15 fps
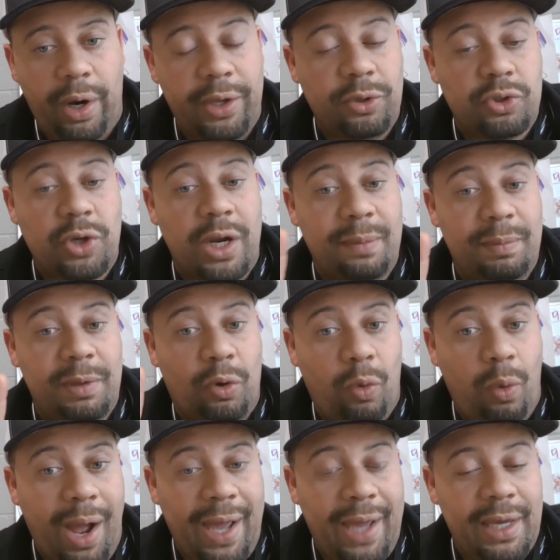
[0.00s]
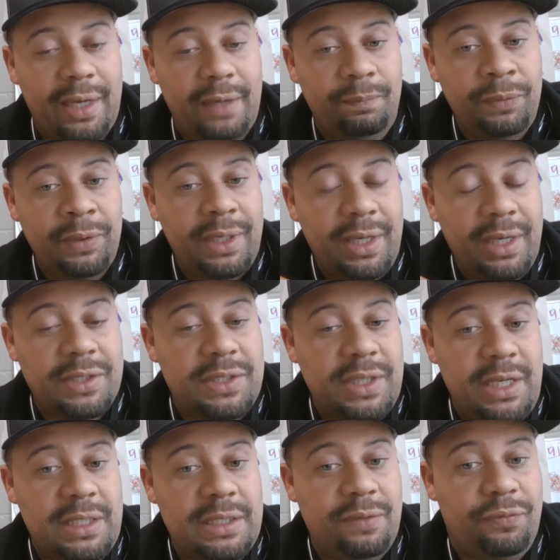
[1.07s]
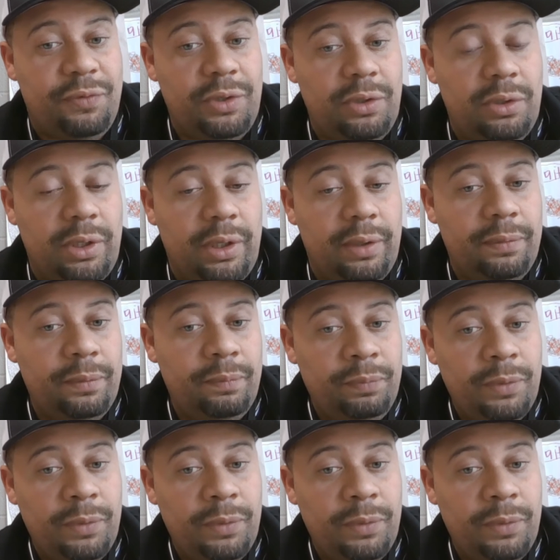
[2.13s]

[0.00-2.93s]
and you're trying to be quiet, it's easy for you to.